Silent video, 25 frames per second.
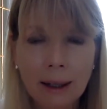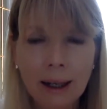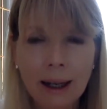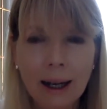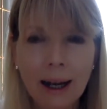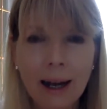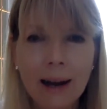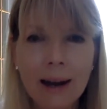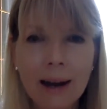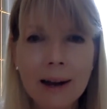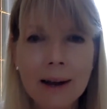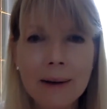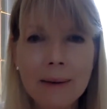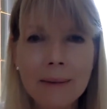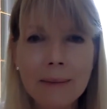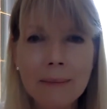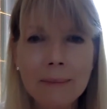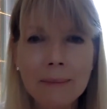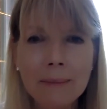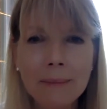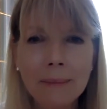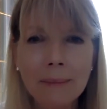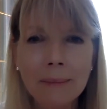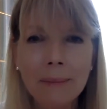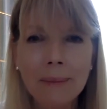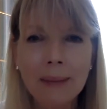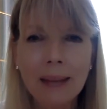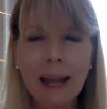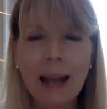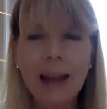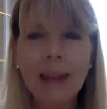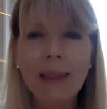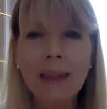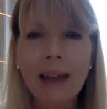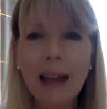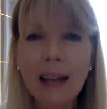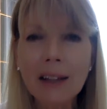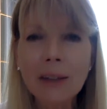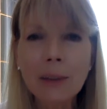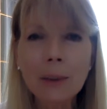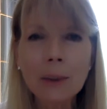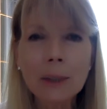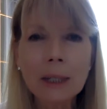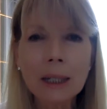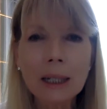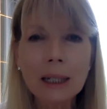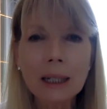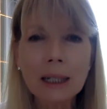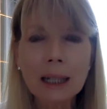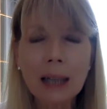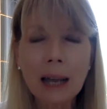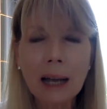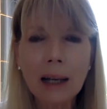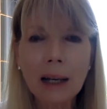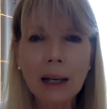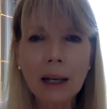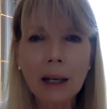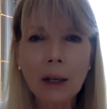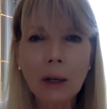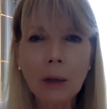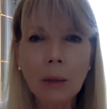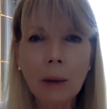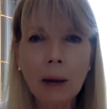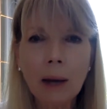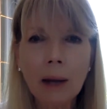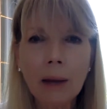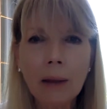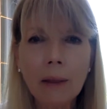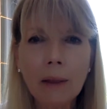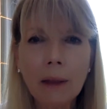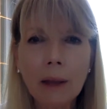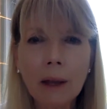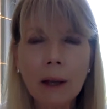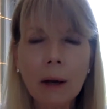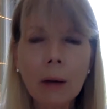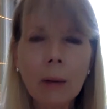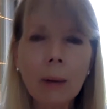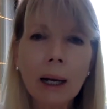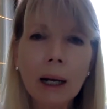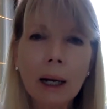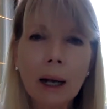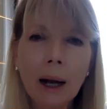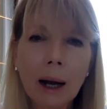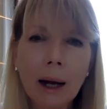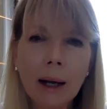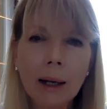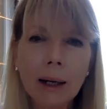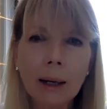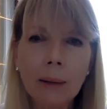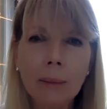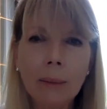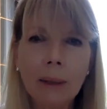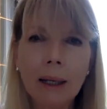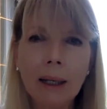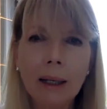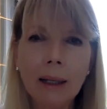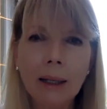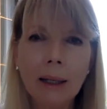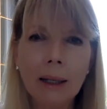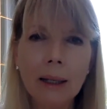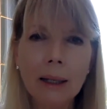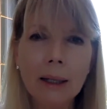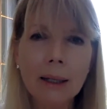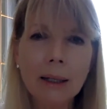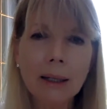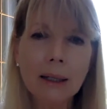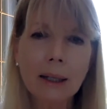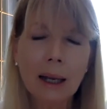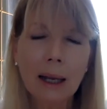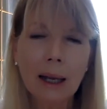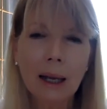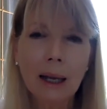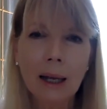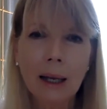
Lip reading: And that's what's exciting. You might think, oh my God, I'm in this